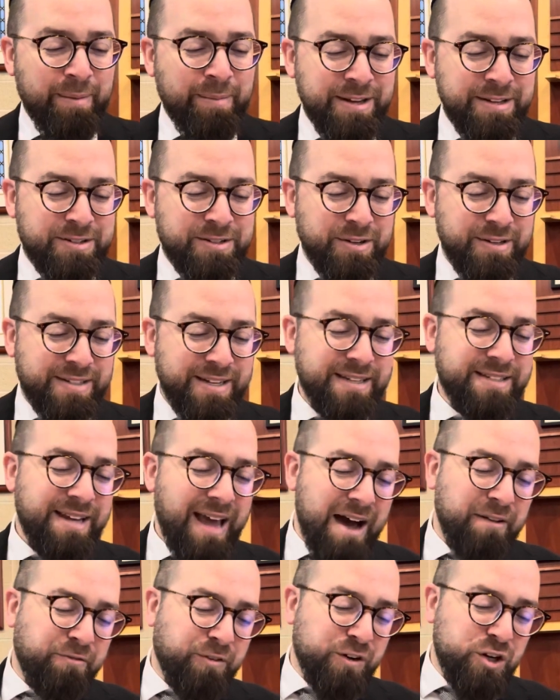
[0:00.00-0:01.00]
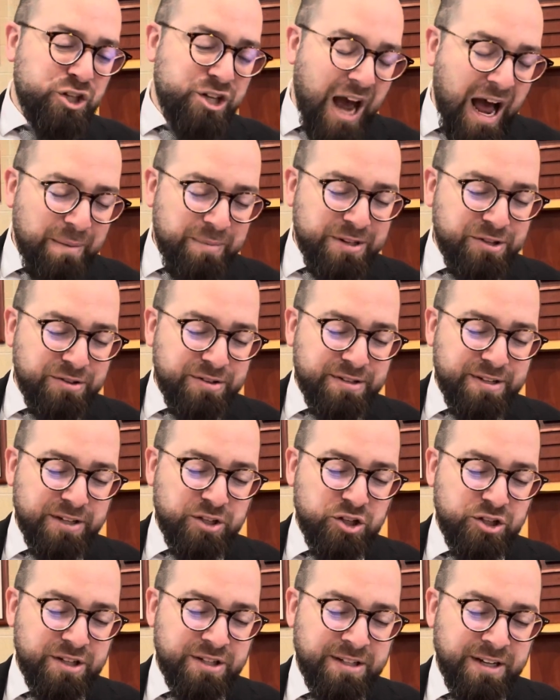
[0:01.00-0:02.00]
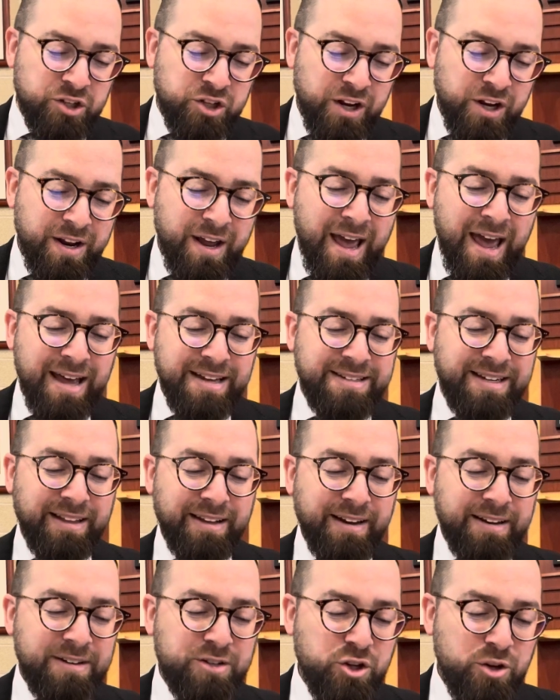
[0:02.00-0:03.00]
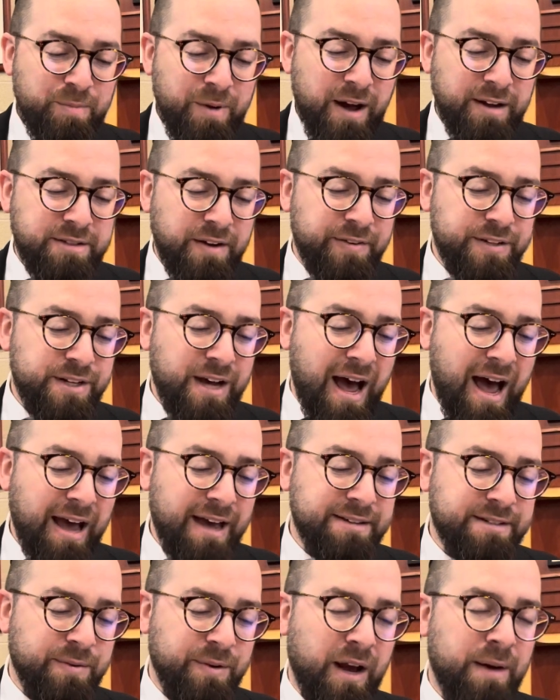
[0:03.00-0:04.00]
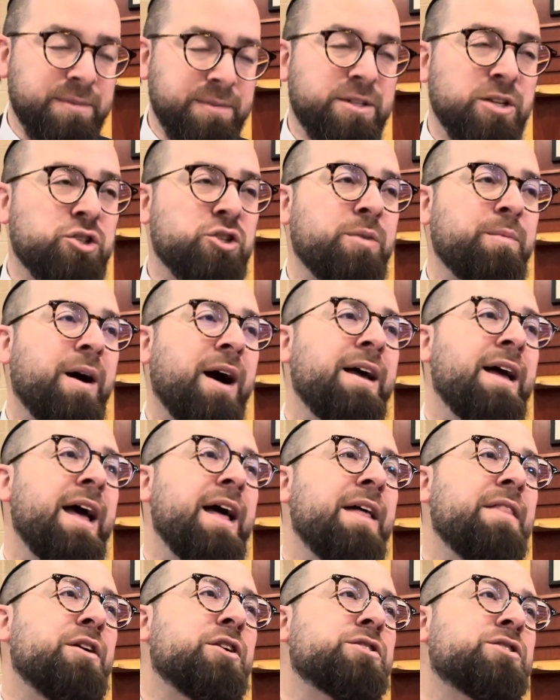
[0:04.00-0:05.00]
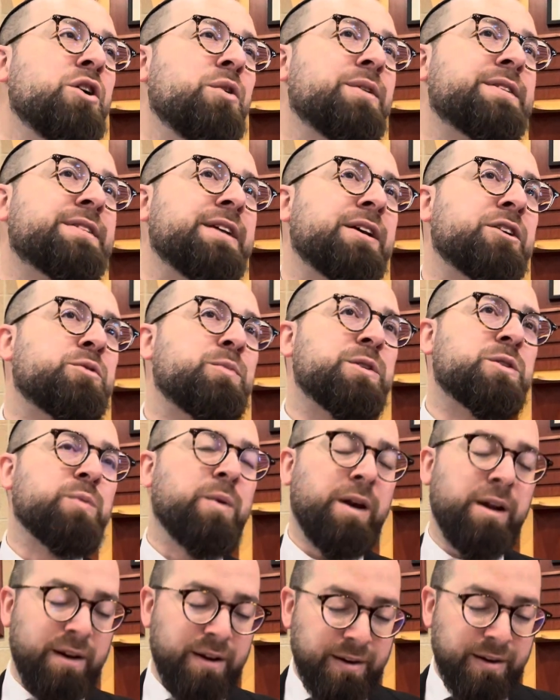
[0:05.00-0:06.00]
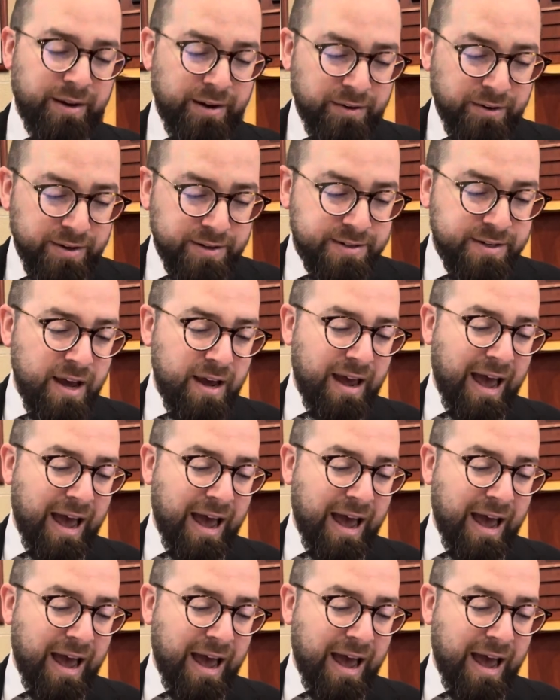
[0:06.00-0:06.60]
So he says, for Shabbos, there's such a distinction. Dealing in Tumah, Davada Achasi, when it comes to Tumah, there's no distinction between needles.